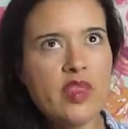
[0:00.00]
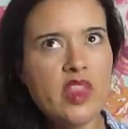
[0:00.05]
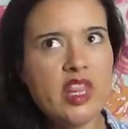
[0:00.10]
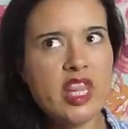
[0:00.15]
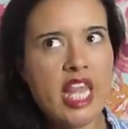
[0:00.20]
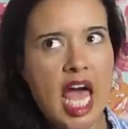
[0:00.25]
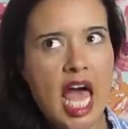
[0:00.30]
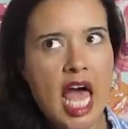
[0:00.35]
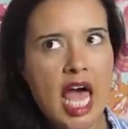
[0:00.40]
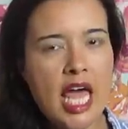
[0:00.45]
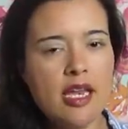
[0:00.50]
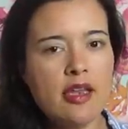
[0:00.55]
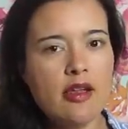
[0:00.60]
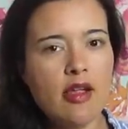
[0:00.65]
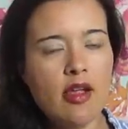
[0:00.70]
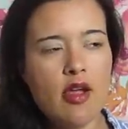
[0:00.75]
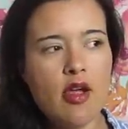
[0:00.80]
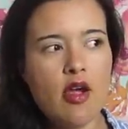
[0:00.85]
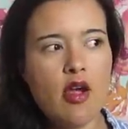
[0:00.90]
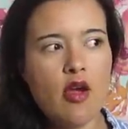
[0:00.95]
that
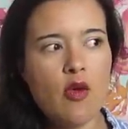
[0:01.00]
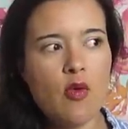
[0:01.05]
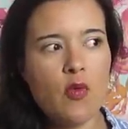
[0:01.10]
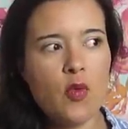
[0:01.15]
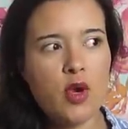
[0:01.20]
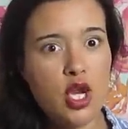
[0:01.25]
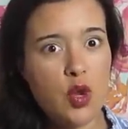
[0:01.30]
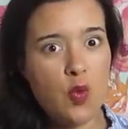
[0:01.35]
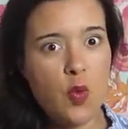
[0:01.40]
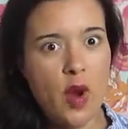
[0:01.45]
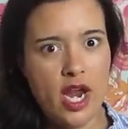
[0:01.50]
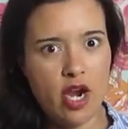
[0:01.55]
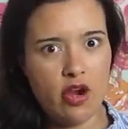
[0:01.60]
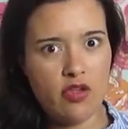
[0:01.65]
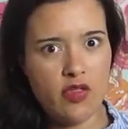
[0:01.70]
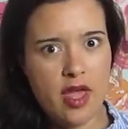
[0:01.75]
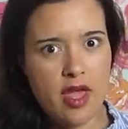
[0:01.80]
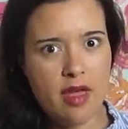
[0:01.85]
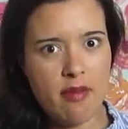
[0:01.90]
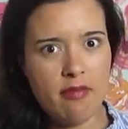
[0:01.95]
when you
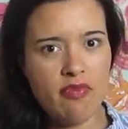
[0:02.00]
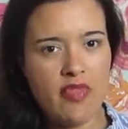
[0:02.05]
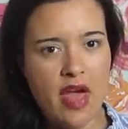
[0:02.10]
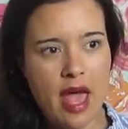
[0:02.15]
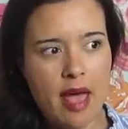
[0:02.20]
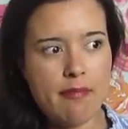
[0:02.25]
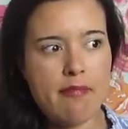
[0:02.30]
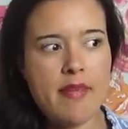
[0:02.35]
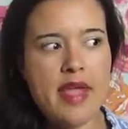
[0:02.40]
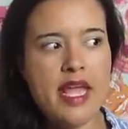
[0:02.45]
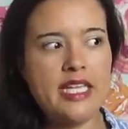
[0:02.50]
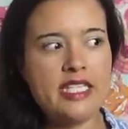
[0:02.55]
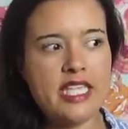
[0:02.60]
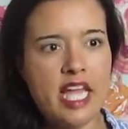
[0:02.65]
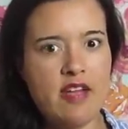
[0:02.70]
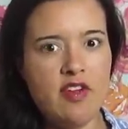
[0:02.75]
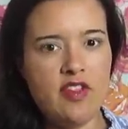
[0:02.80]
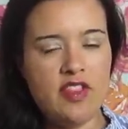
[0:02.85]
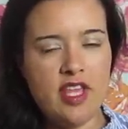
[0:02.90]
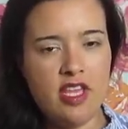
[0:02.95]
wear them, that makes
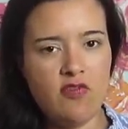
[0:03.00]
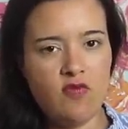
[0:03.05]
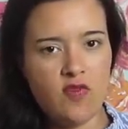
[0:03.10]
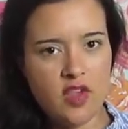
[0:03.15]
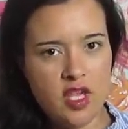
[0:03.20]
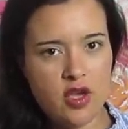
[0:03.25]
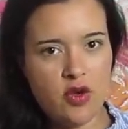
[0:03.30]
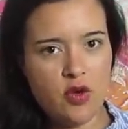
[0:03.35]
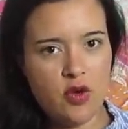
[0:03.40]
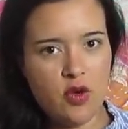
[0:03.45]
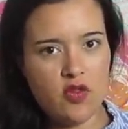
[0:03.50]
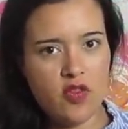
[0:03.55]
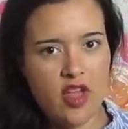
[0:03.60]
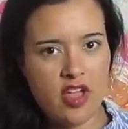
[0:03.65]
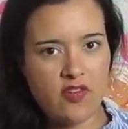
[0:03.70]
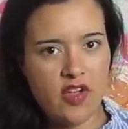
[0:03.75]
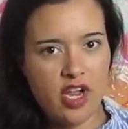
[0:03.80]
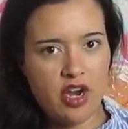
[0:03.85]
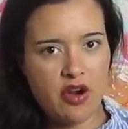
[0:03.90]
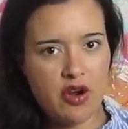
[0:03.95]
everything feel
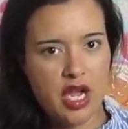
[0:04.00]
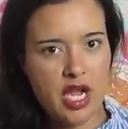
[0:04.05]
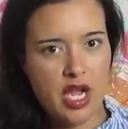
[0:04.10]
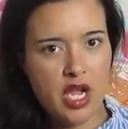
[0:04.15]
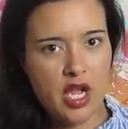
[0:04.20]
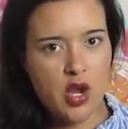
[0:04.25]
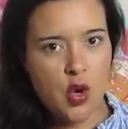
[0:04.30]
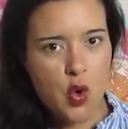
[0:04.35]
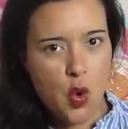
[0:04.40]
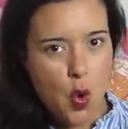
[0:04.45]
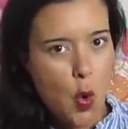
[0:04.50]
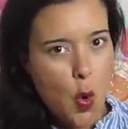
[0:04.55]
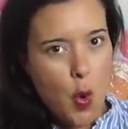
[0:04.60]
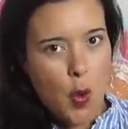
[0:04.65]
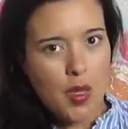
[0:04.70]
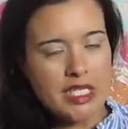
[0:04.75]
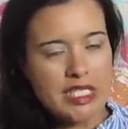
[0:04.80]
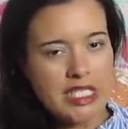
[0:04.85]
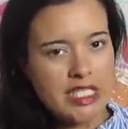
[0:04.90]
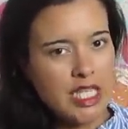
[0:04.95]
like very
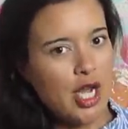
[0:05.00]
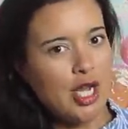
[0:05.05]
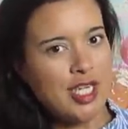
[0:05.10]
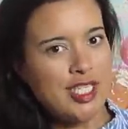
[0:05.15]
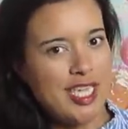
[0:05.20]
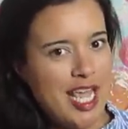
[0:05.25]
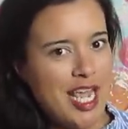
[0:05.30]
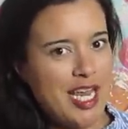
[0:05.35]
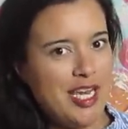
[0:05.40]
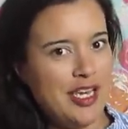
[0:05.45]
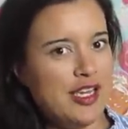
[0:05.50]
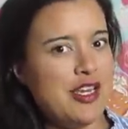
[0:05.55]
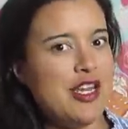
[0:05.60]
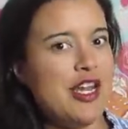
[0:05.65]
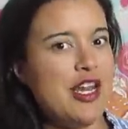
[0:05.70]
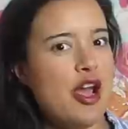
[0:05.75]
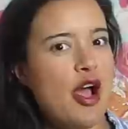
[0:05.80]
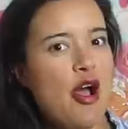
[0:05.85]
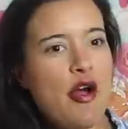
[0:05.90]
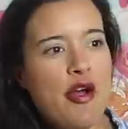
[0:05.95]
sucked in.
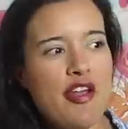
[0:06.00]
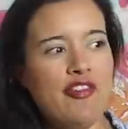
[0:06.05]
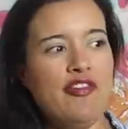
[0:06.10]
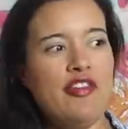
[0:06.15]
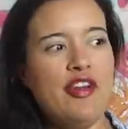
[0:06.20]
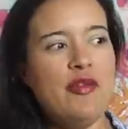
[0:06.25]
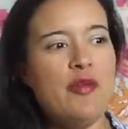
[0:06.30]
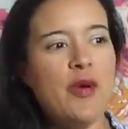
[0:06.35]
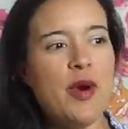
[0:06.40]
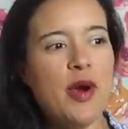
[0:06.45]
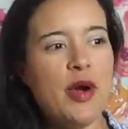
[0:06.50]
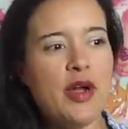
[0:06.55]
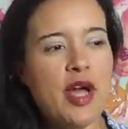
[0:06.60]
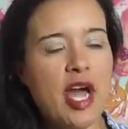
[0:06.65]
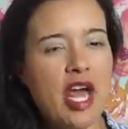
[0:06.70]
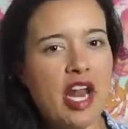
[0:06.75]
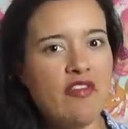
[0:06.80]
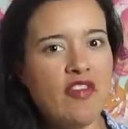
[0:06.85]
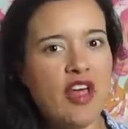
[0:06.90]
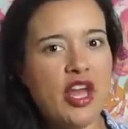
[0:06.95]
You know, if it were
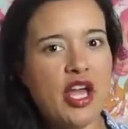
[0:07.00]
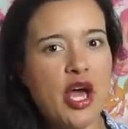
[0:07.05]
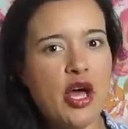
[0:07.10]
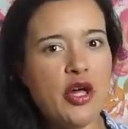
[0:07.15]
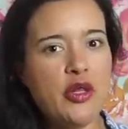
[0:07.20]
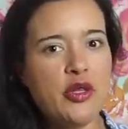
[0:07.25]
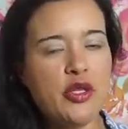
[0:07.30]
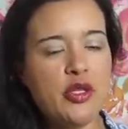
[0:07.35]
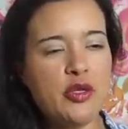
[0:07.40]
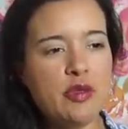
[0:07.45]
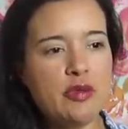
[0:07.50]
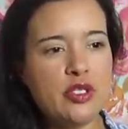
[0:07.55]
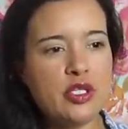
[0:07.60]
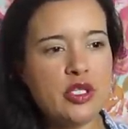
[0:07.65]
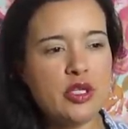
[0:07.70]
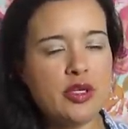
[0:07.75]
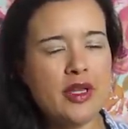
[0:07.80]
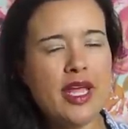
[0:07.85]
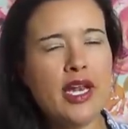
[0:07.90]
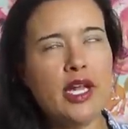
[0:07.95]
kind of like a
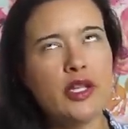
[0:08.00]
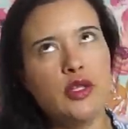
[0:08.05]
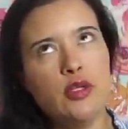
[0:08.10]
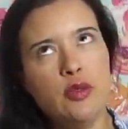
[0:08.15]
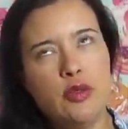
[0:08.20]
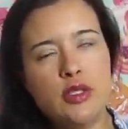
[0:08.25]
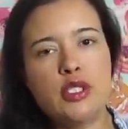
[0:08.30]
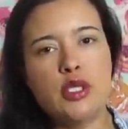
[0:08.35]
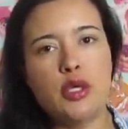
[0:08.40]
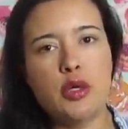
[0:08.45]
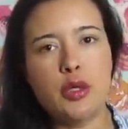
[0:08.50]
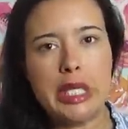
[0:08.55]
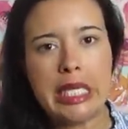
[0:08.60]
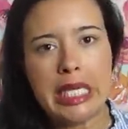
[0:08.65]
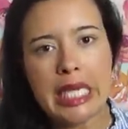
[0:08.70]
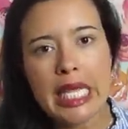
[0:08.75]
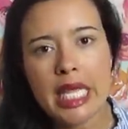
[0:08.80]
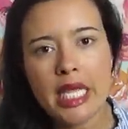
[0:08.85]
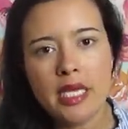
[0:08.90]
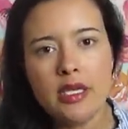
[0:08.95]
looser, not a looser
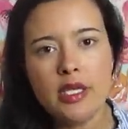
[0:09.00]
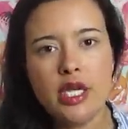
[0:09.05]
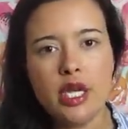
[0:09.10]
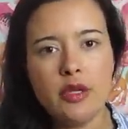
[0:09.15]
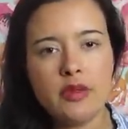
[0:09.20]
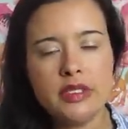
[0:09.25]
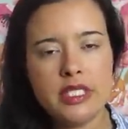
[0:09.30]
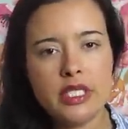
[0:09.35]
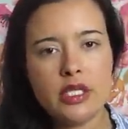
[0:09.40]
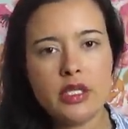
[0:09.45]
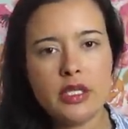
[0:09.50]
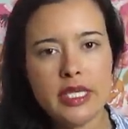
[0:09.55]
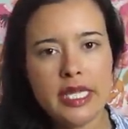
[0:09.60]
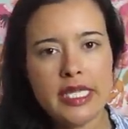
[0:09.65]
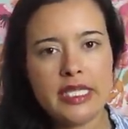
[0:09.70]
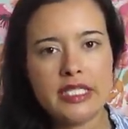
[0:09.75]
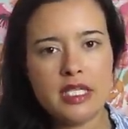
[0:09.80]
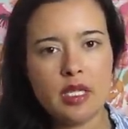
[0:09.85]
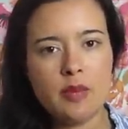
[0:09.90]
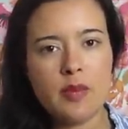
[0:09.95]
knit, you know, still it
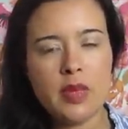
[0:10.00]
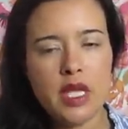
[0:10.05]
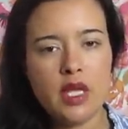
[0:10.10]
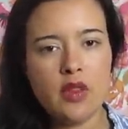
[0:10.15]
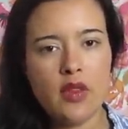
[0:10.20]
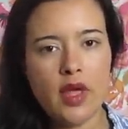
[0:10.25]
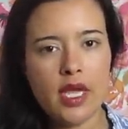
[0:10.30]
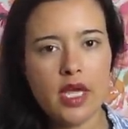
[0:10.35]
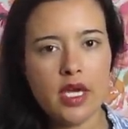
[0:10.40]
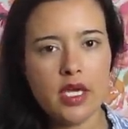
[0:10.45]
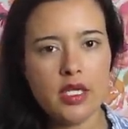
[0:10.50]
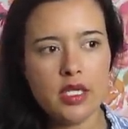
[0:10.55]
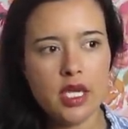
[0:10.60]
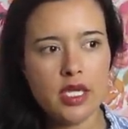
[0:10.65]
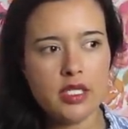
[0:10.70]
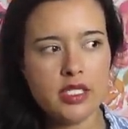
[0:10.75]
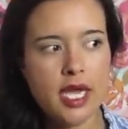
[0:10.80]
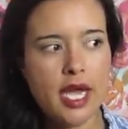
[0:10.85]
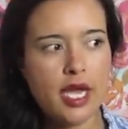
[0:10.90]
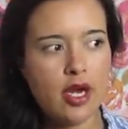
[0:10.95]
needs to be like
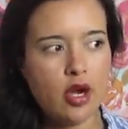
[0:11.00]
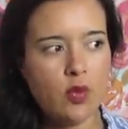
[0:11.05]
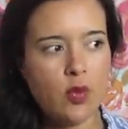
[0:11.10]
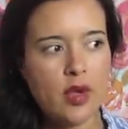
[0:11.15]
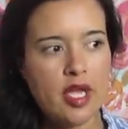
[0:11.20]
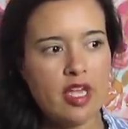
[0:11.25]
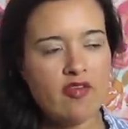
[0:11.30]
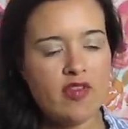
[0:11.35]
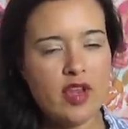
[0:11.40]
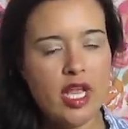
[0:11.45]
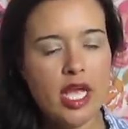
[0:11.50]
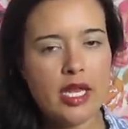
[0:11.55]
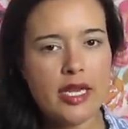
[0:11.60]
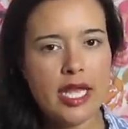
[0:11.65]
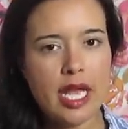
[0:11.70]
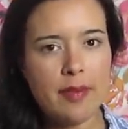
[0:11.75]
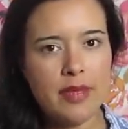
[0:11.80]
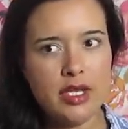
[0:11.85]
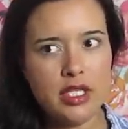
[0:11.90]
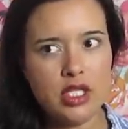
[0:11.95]
a tighter weave knit. It
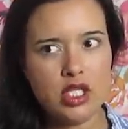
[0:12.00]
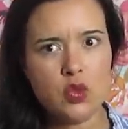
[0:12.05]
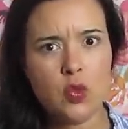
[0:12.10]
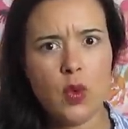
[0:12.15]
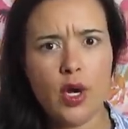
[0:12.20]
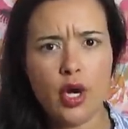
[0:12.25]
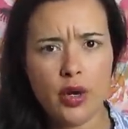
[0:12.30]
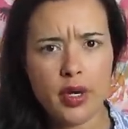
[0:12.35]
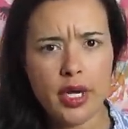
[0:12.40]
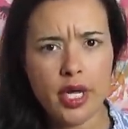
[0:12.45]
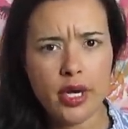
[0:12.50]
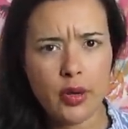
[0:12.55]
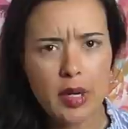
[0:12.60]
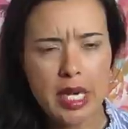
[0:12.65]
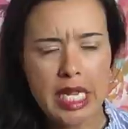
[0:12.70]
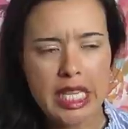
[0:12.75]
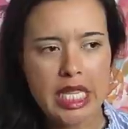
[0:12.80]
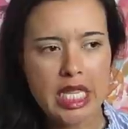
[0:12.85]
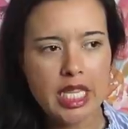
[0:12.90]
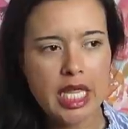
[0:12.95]
can't be a sweater knit or
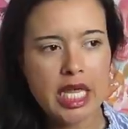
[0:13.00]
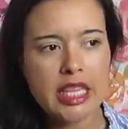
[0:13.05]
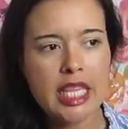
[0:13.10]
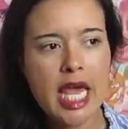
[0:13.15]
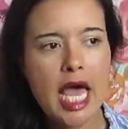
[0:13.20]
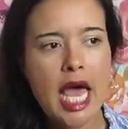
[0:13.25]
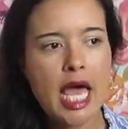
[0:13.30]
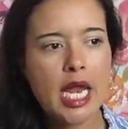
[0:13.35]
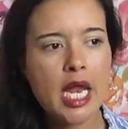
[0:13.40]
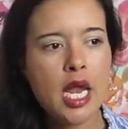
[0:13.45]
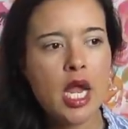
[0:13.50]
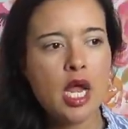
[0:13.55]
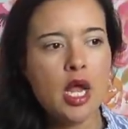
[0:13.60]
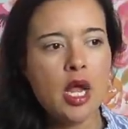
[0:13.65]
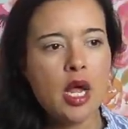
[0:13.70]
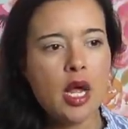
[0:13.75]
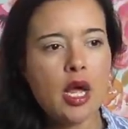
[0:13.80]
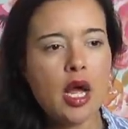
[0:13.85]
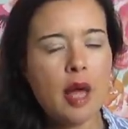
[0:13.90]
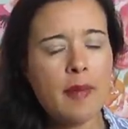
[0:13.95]
anything like that.
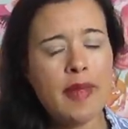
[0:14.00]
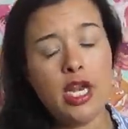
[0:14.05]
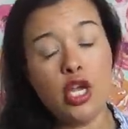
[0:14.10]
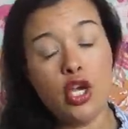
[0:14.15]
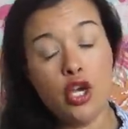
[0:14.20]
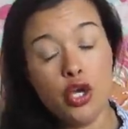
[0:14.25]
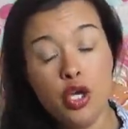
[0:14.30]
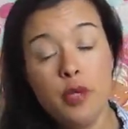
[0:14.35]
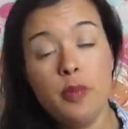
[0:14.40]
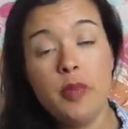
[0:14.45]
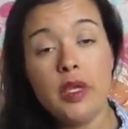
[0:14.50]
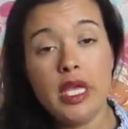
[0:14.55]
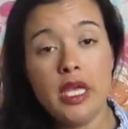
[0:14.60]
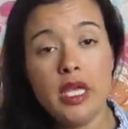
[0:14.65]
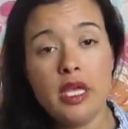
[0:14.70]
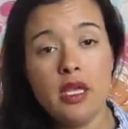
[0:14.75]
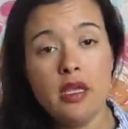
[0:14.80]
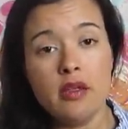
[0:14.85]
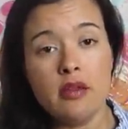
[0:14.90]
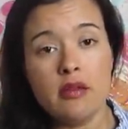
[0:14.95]
I mean, it could
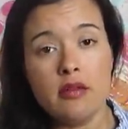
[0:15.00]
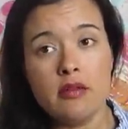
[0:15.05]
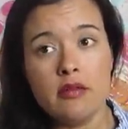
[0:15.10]
be,